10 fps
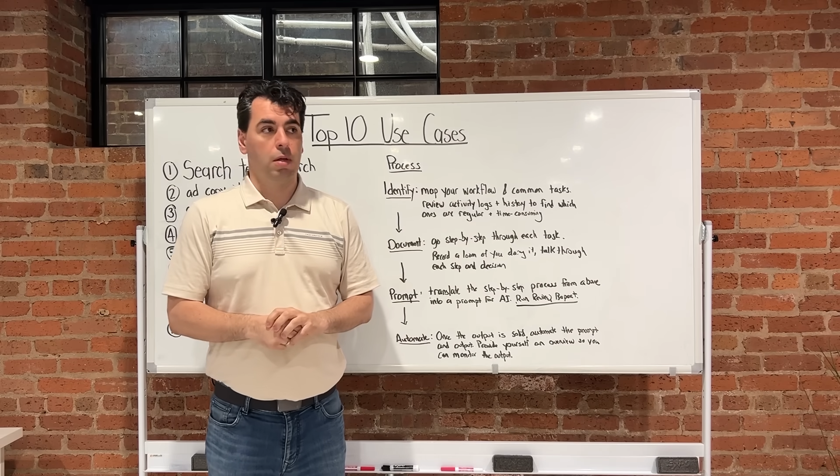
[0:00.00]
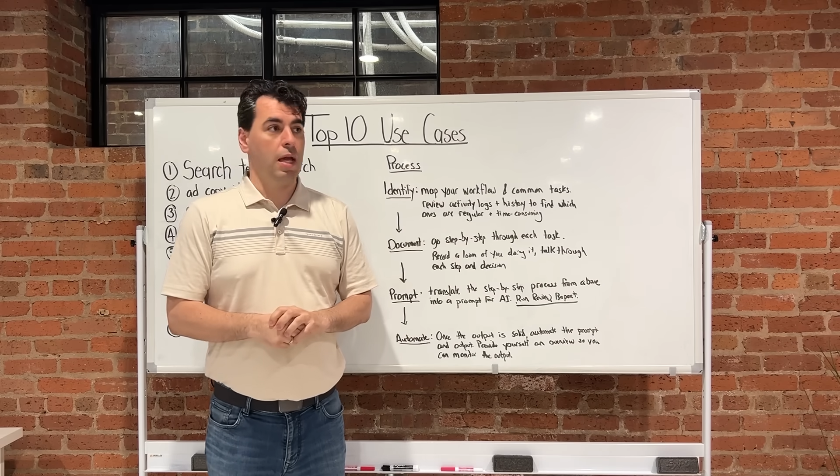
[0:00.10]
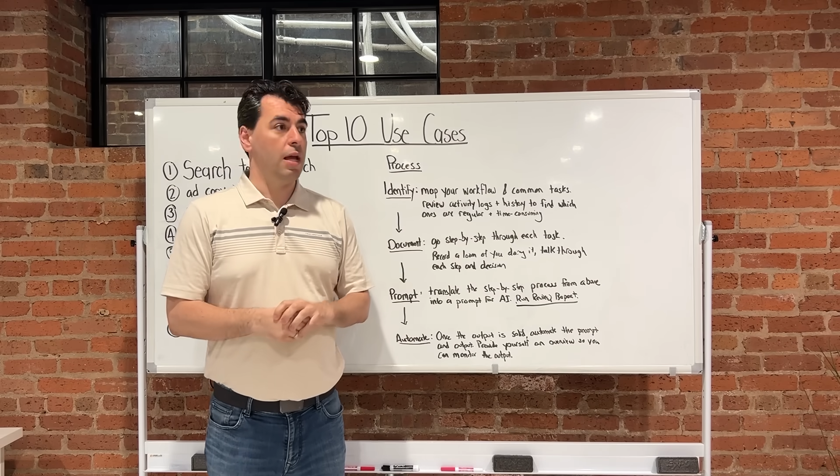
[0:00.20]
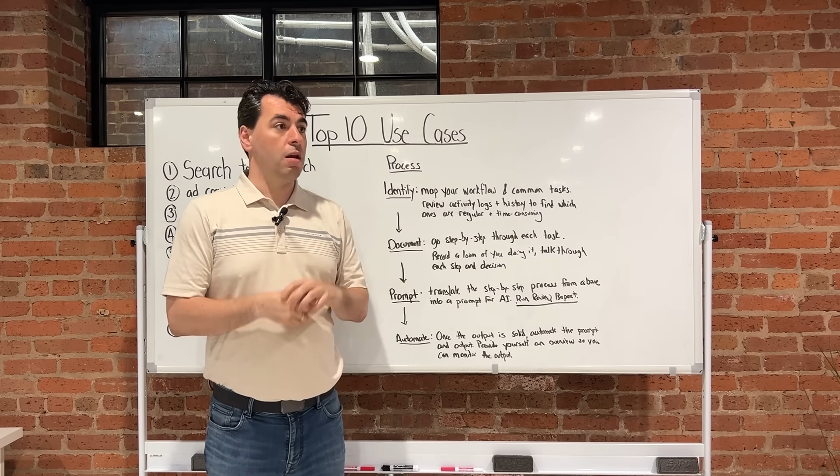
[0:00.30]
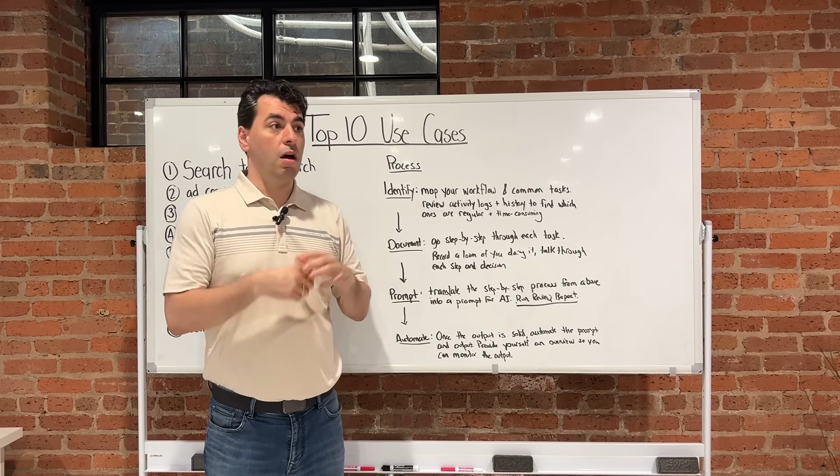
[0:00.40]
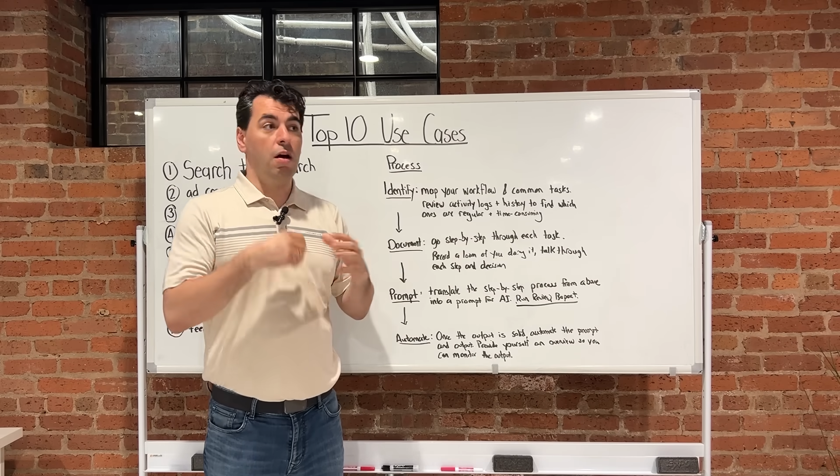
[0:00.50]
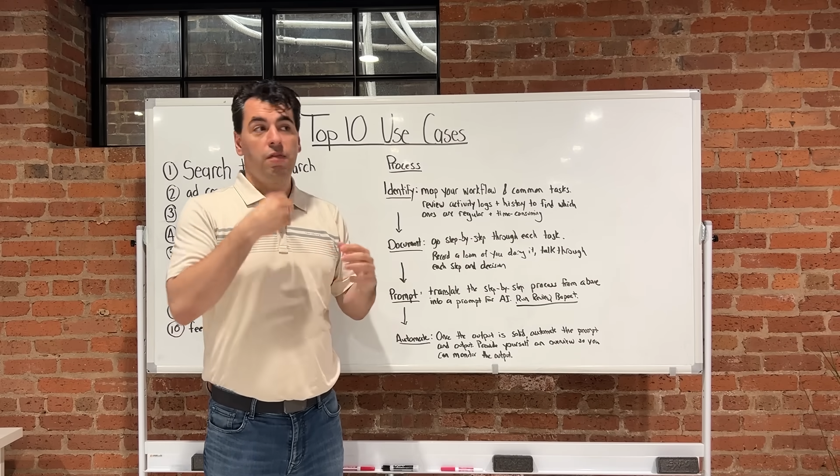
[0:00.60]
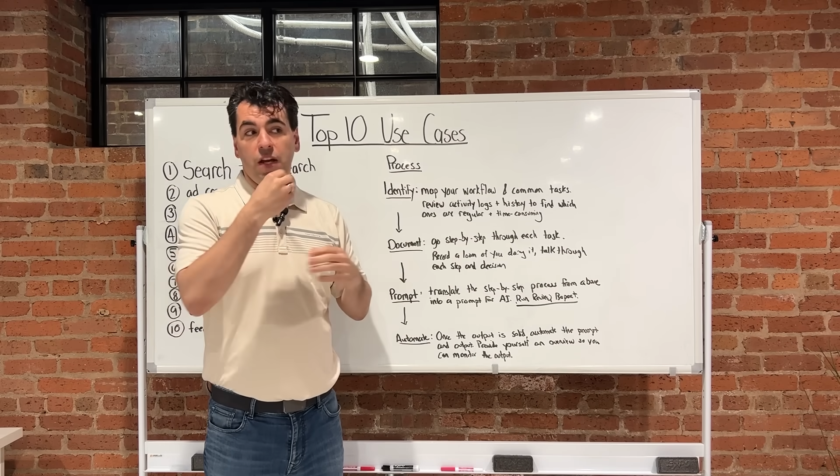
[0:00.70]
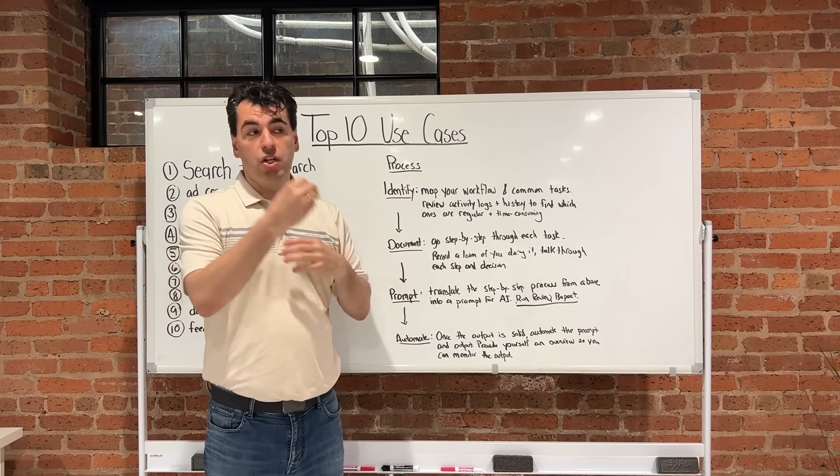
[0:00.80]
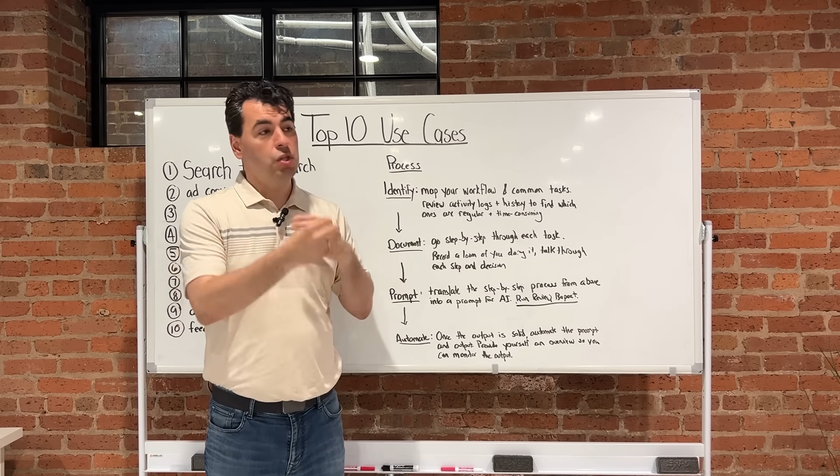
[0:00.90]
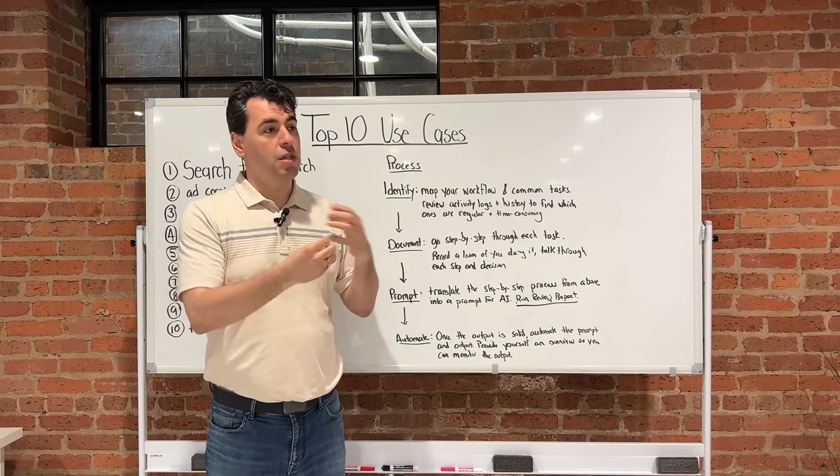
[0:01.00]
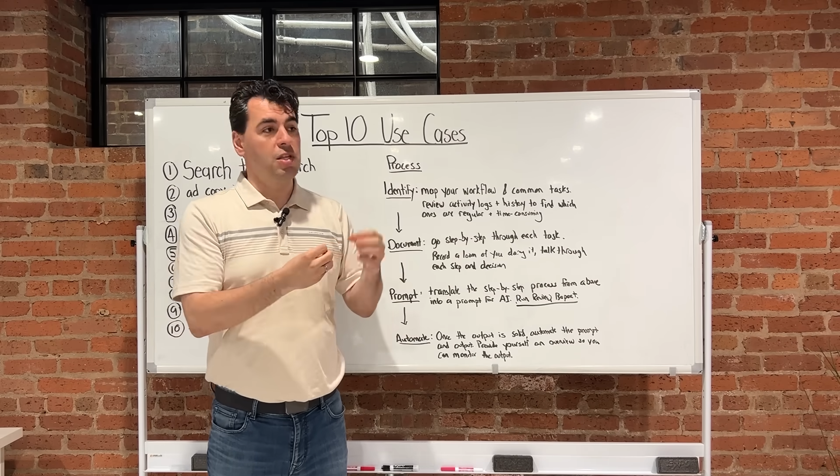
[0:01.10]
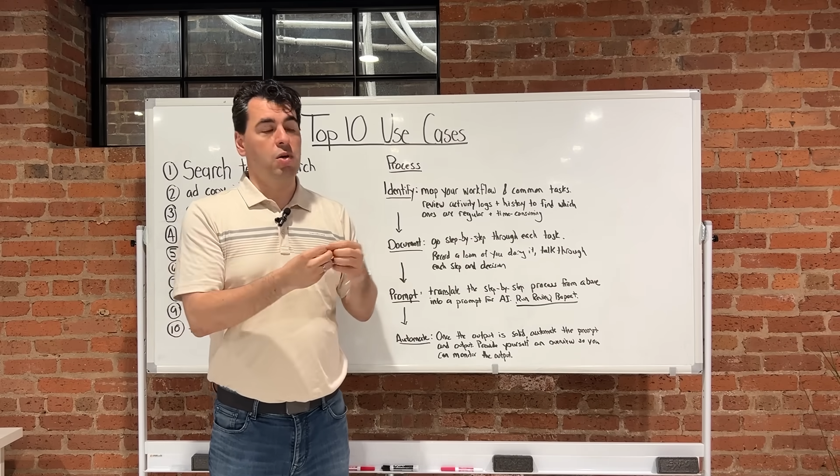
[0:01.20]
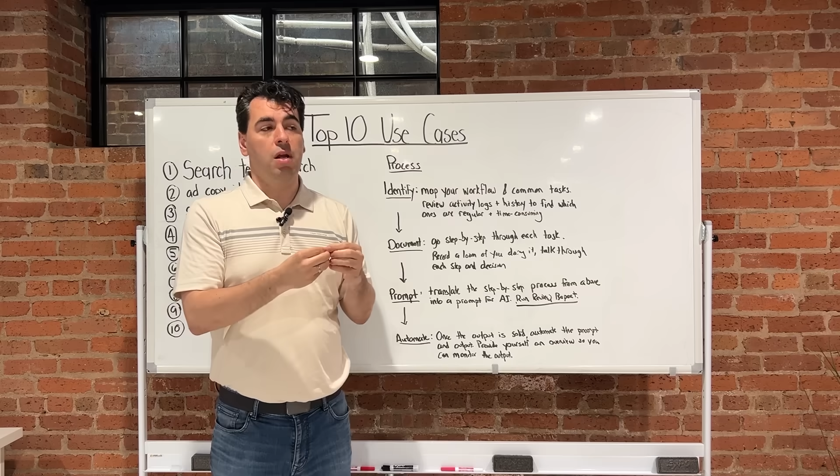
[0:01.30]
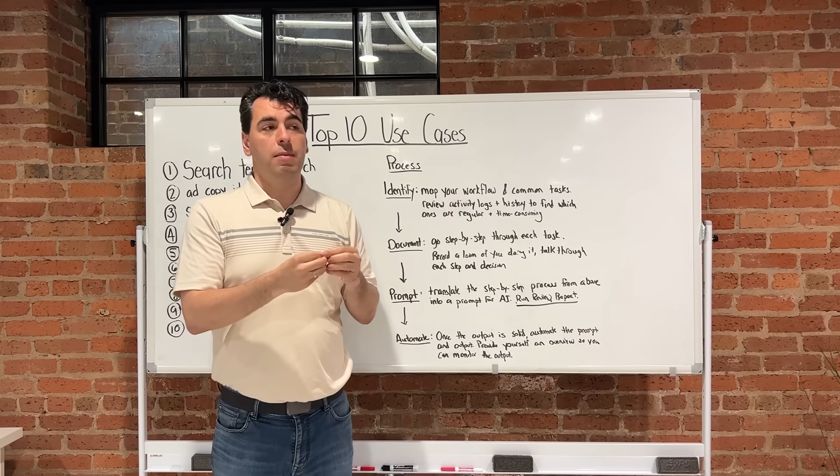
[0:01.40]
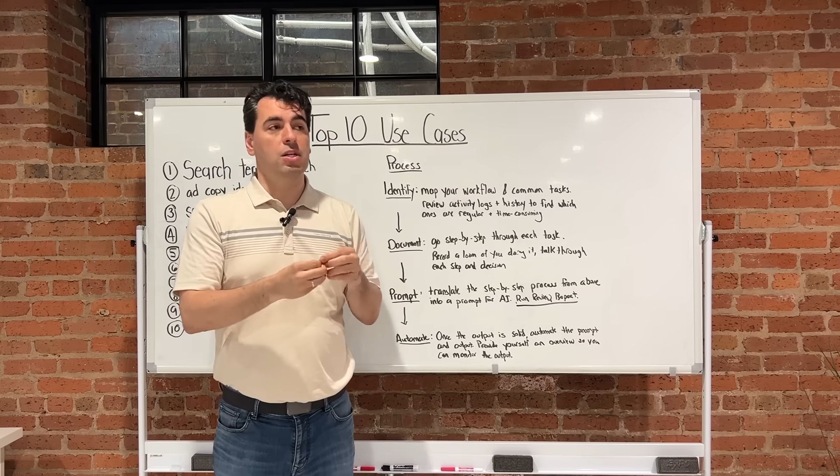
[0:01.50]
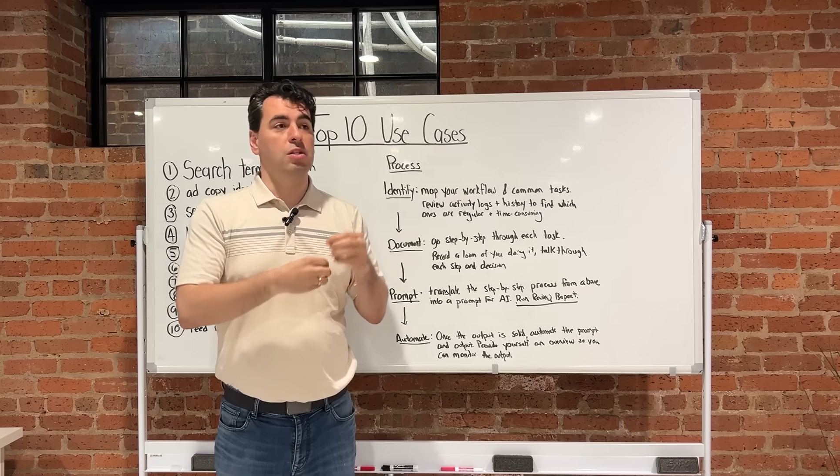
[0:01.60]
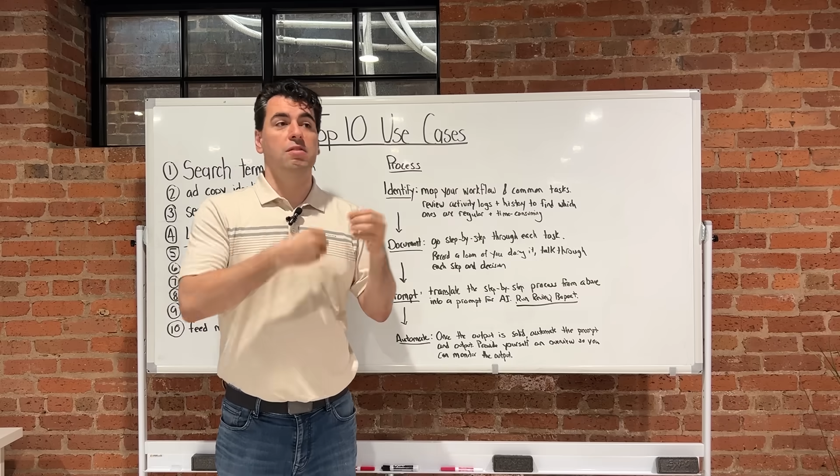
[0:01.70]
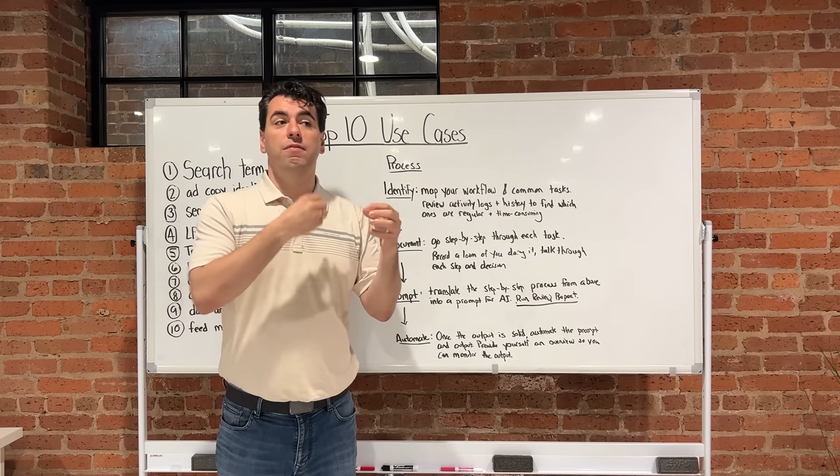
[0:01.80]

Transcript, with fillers: And eventually, these automations